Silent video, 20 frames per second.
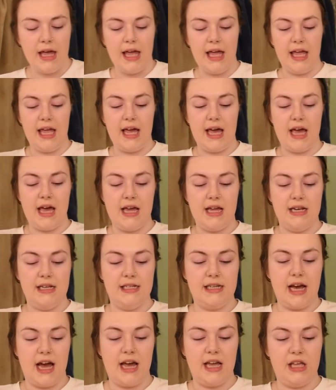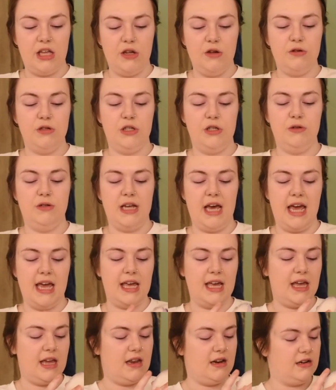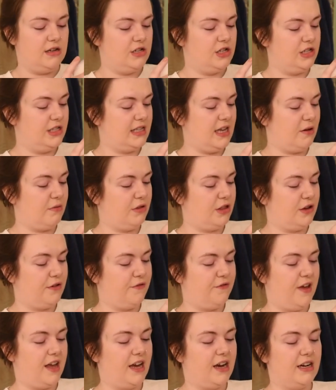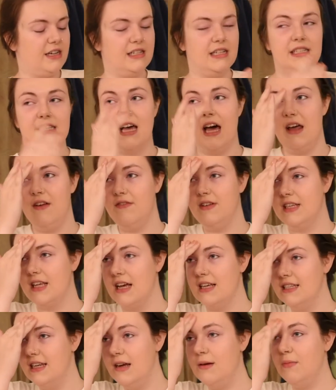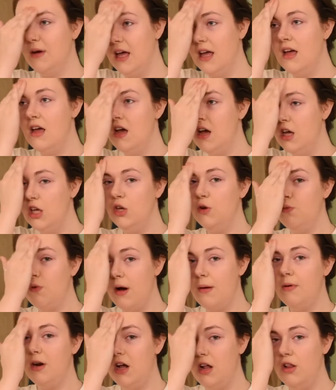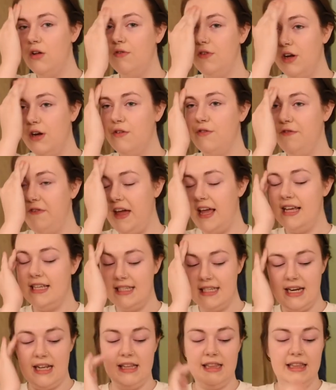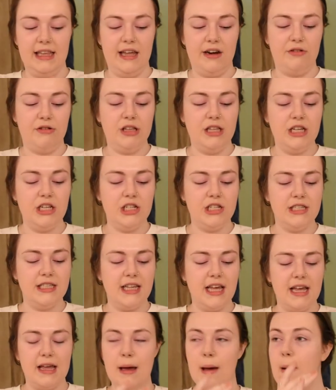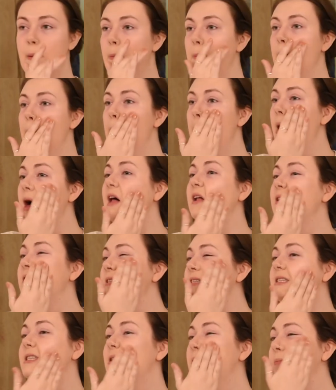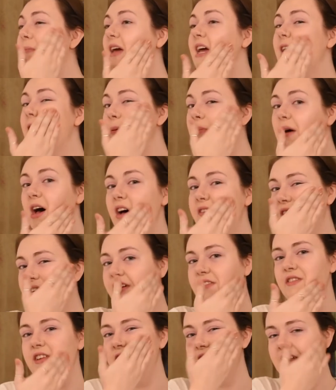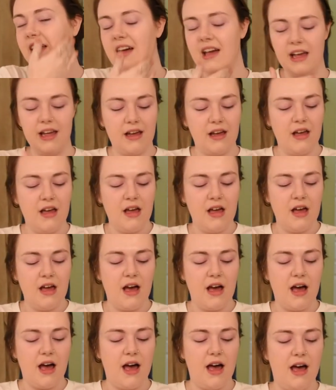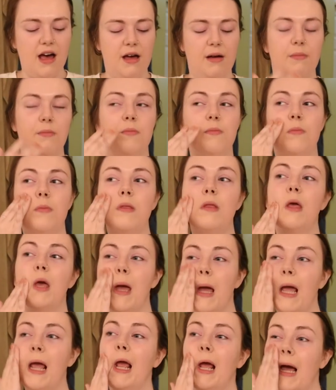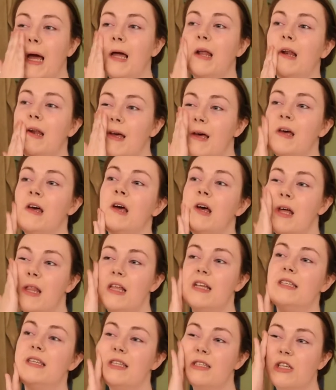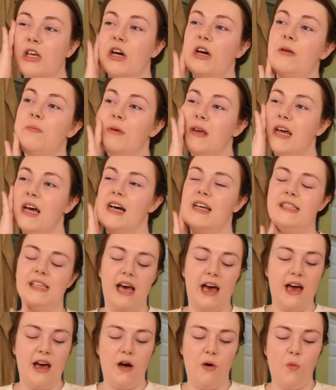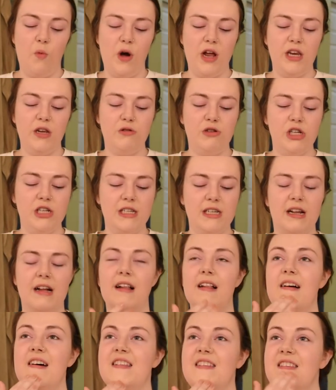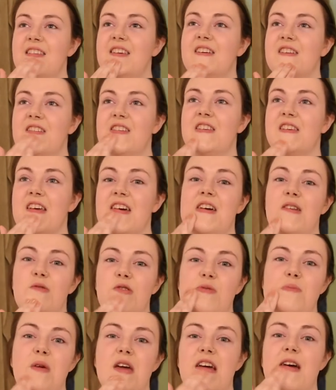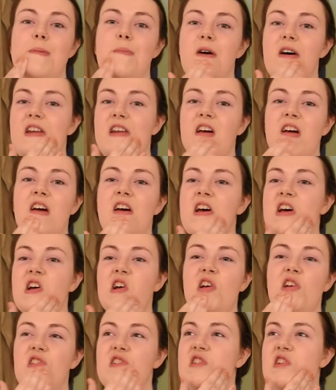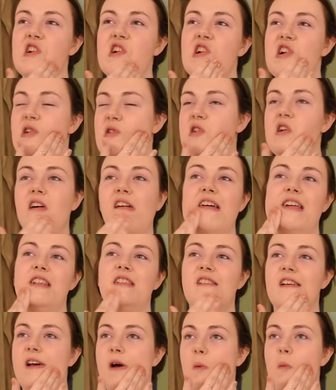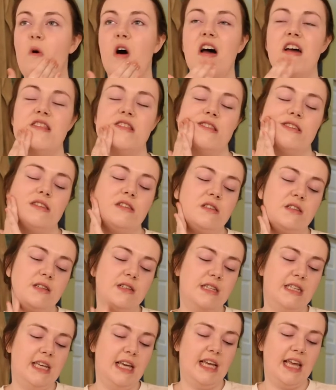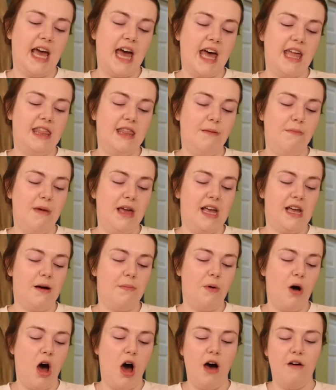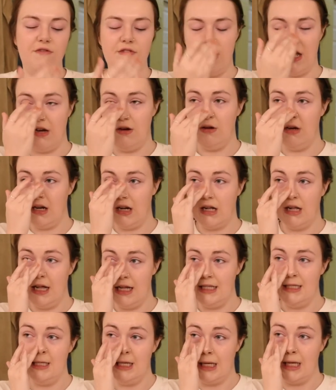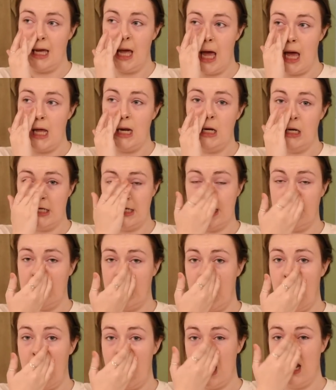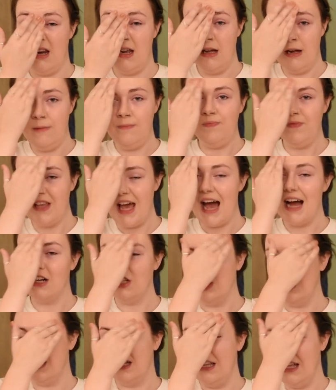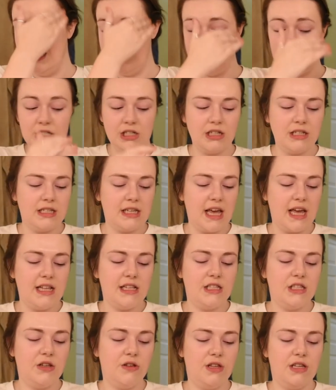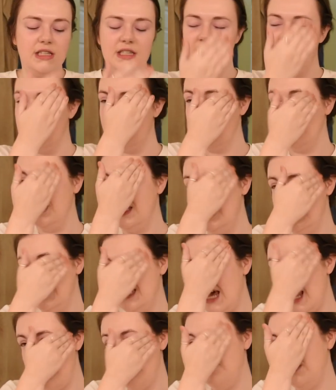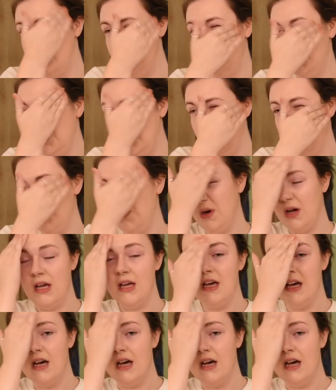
and I use, you take it just like with your fingers, and it's kind of disgusting, but you rub it all over your face and it literally just like melts the makeup off, I feel like. Um, and this is good because when you just cleanse your skin with makeup on it, you're cleansing once to get the makeup off and then you need to cleanse again to get to actually cleanse your skin. So this is a good step to